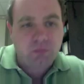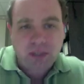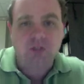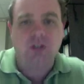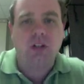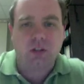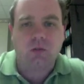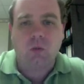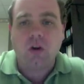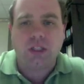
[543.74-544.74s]
have been during
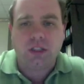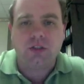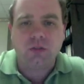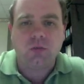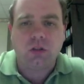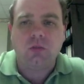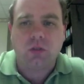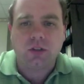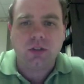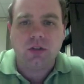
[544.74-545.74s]
the war years in World
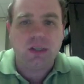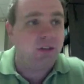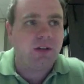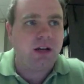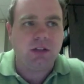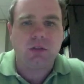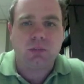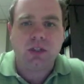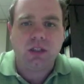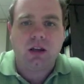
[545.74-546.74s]
War II, and he found it
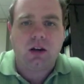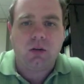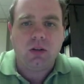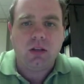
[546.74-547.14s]
was pretty low.